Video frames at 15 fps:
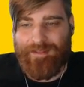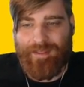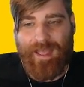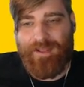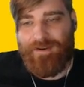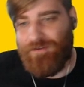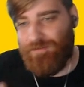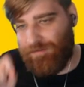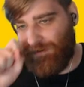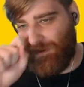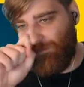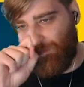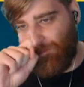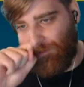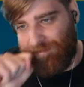I do
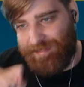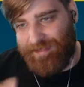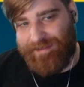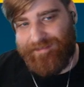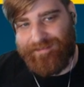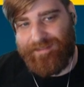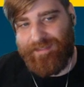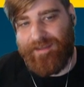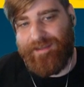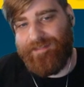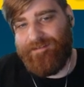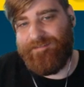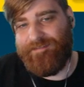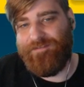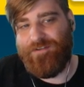agree, though, with Lazy that
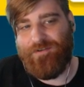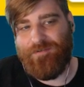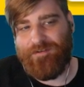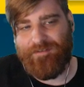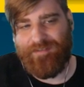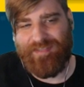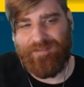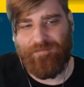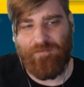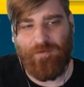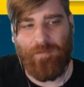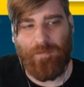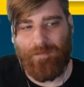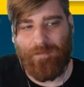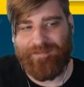there's a few
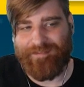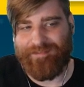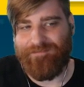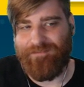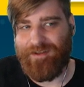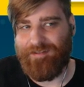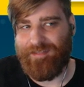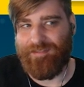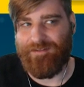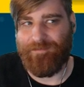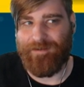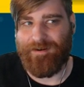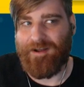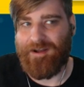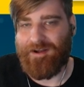moments that felt a little
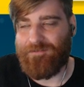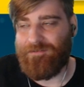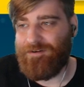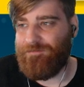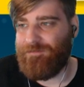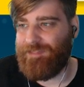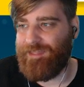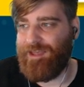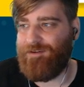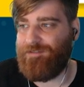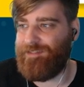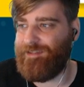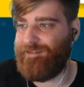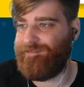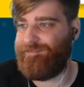bit awkward with how
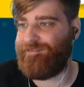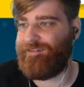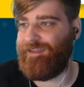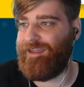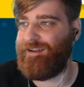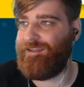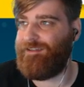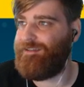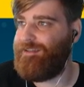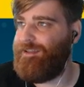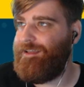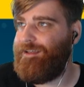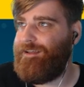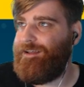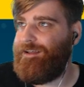things kind of
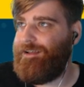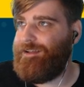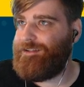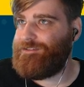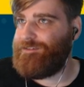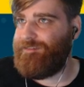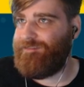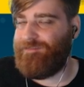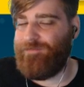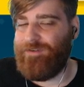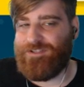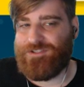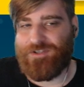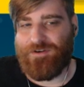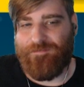
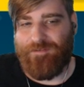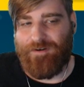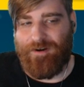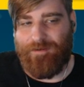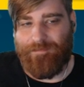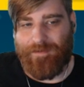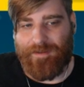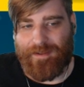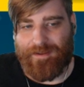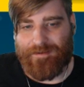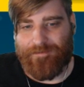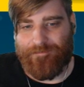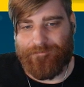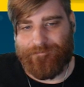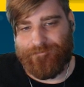switch over, but
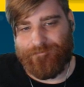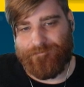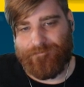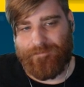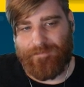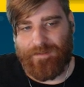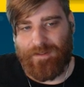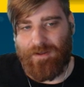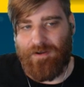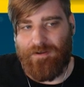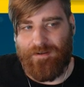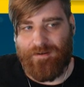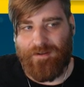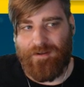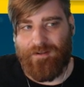
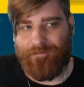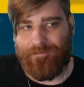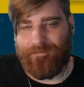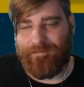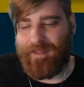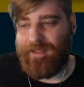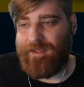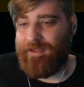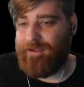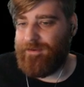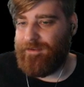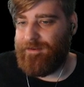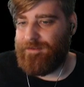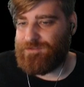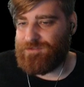all in all, I
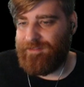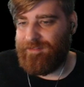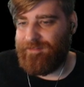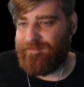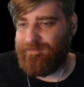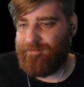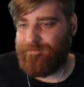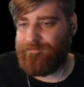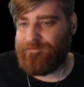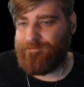did enjoy this.